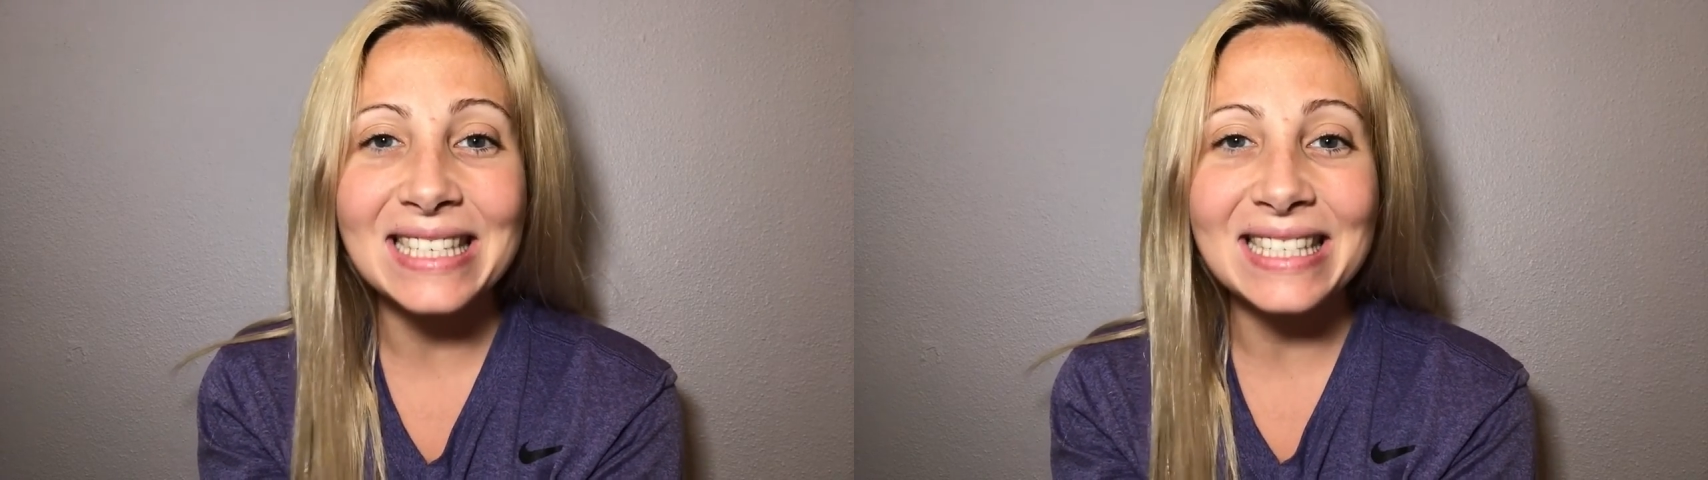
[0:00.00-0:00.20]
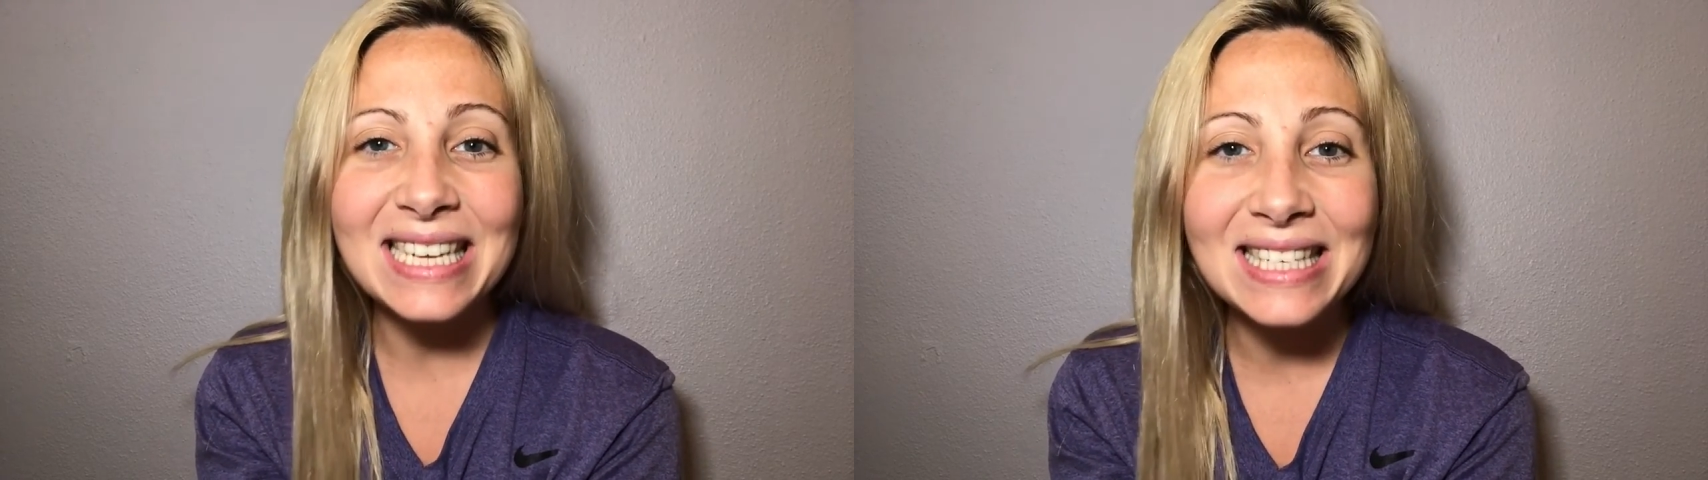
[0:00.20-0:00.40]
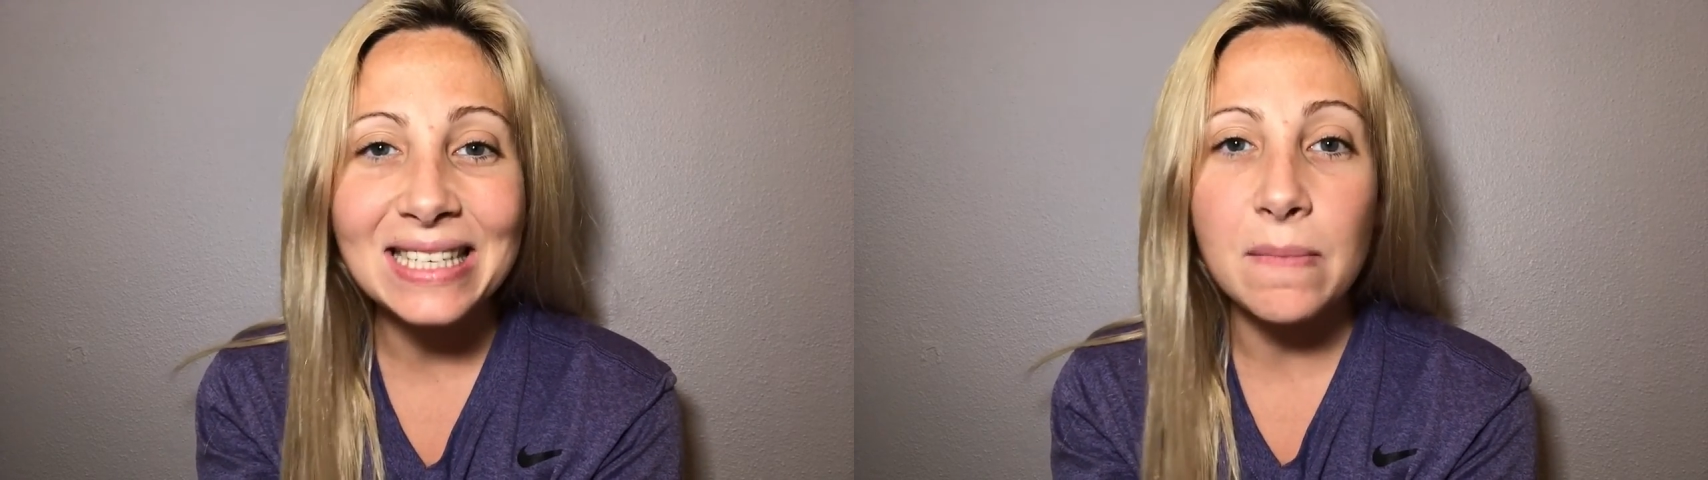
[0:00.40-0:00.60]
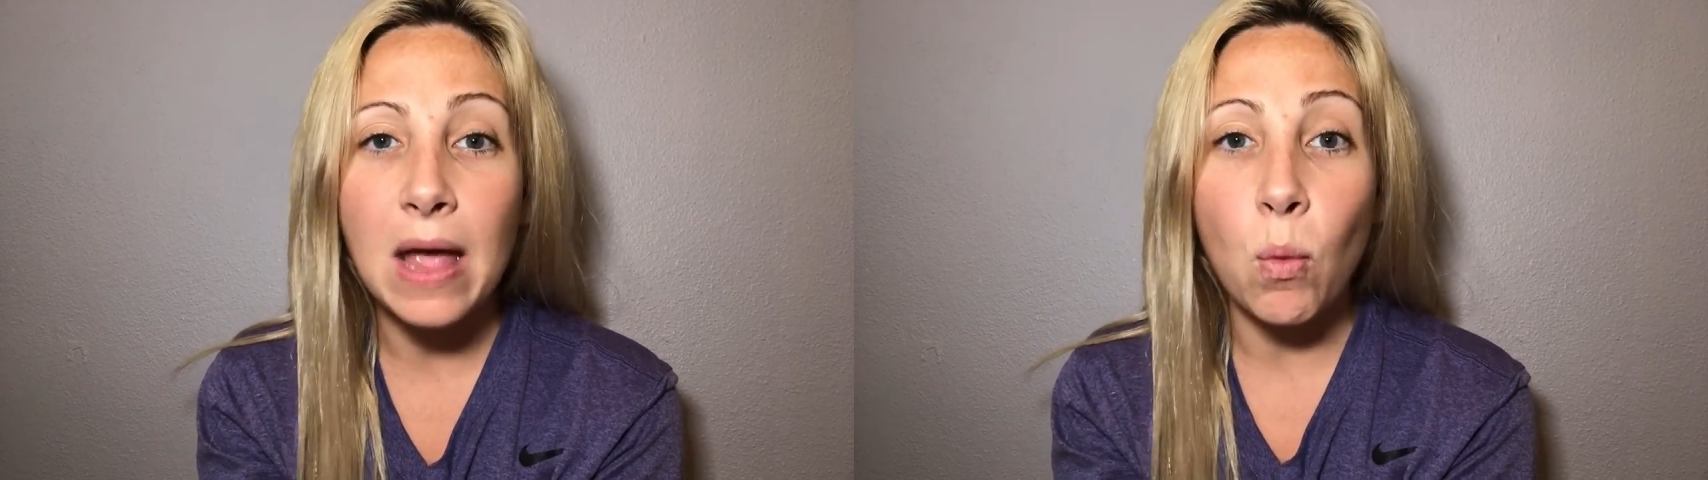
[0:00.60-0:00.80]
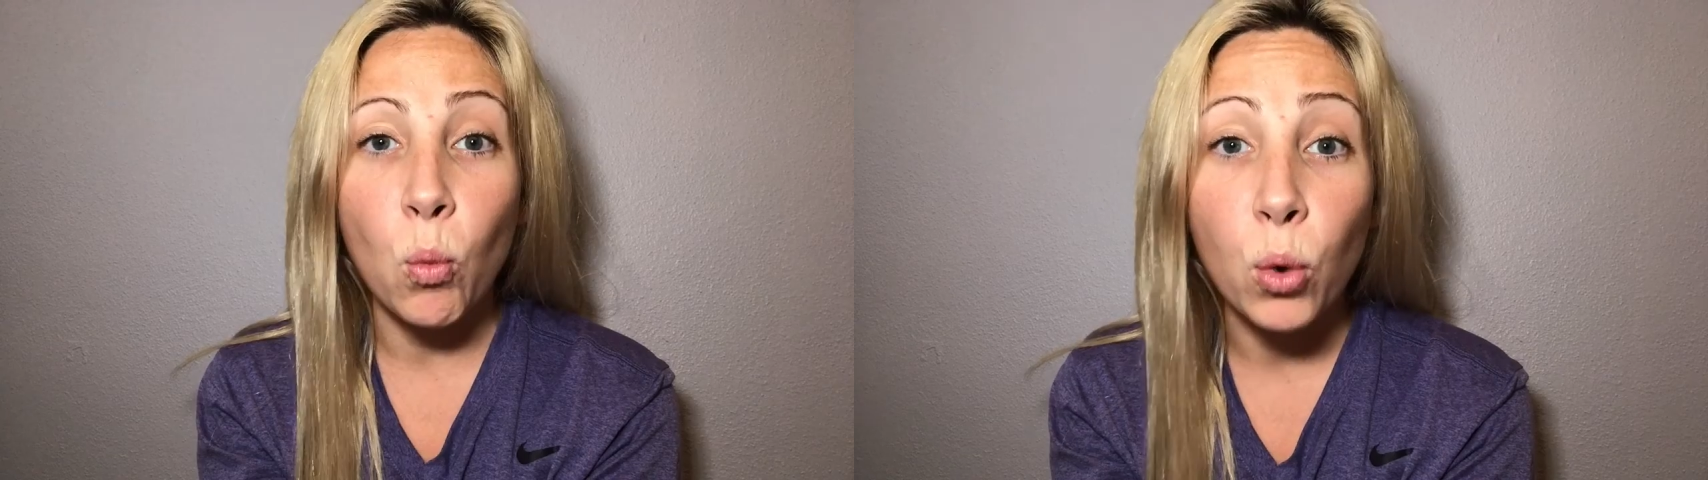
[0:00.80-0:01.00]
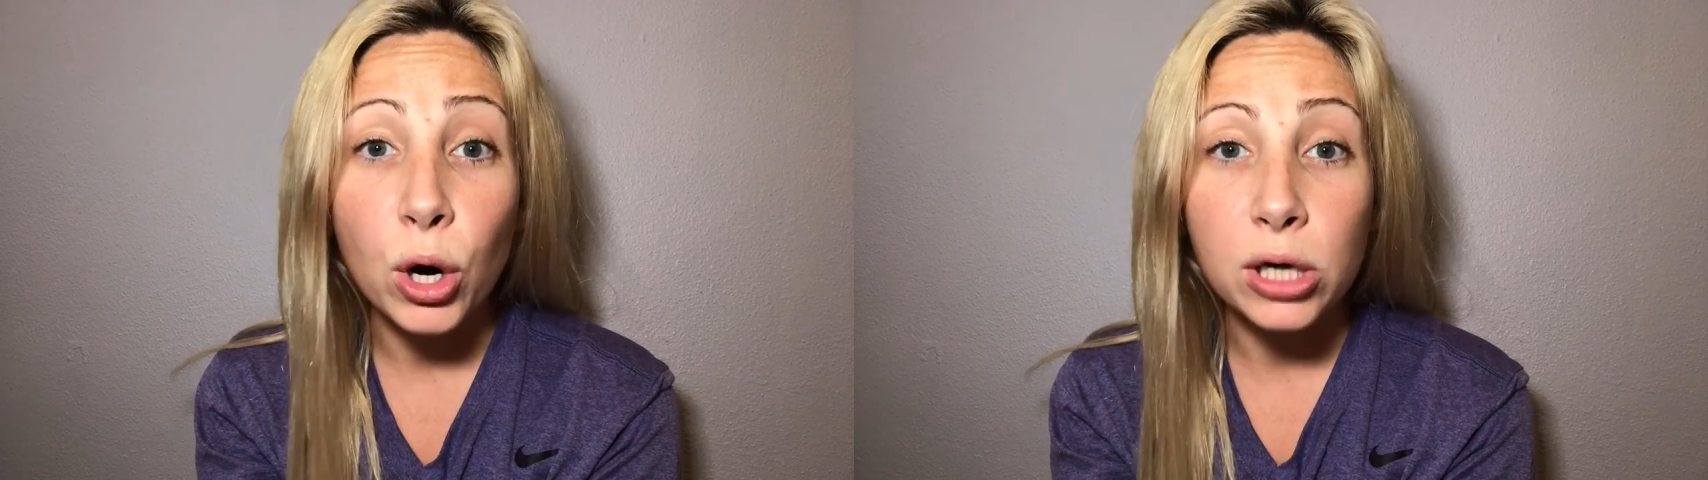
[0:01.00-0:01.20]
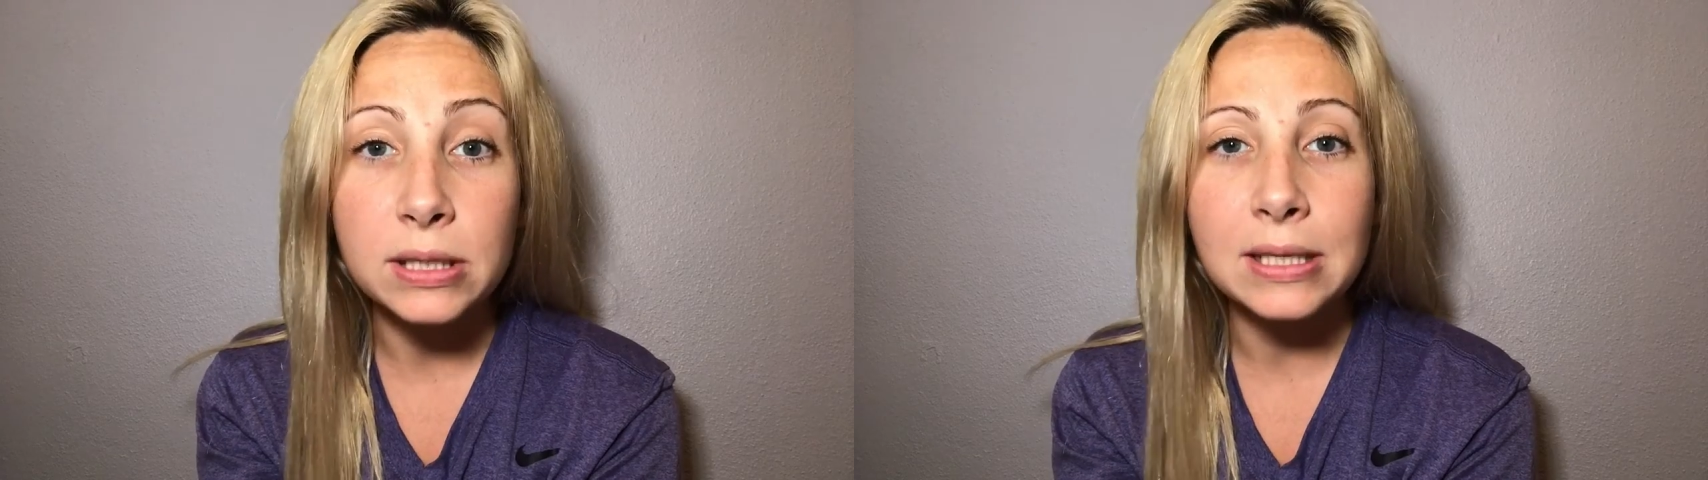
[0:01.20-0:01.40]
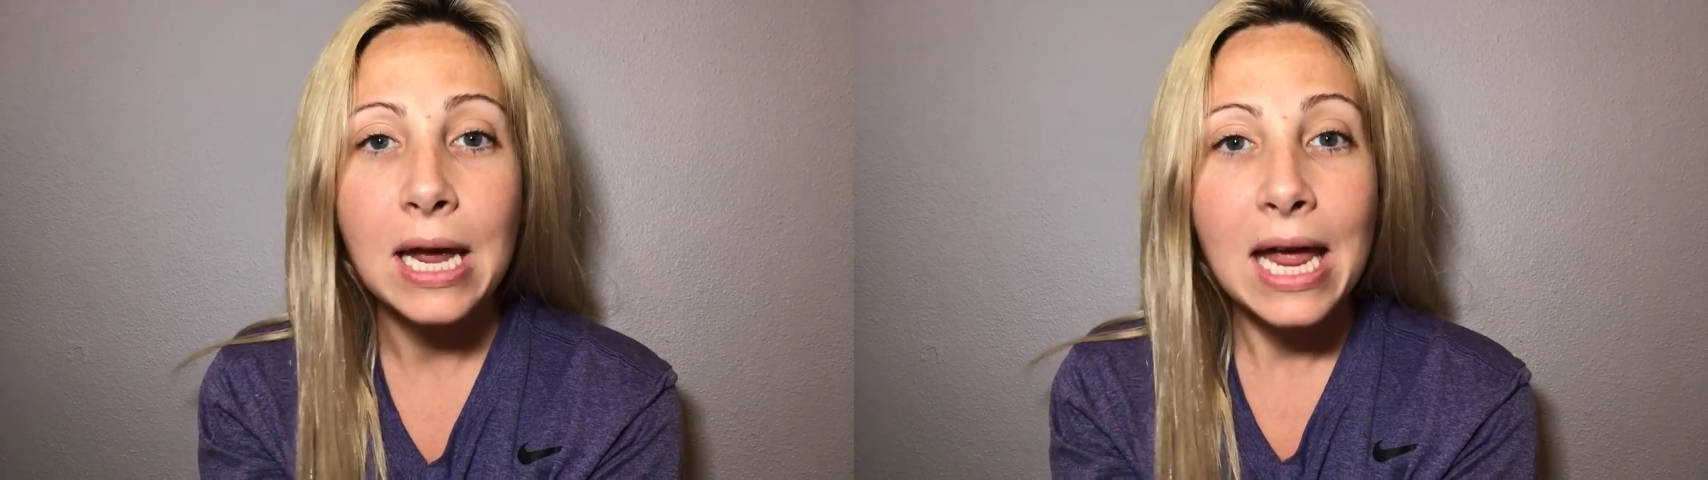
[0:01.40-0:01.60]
system that works.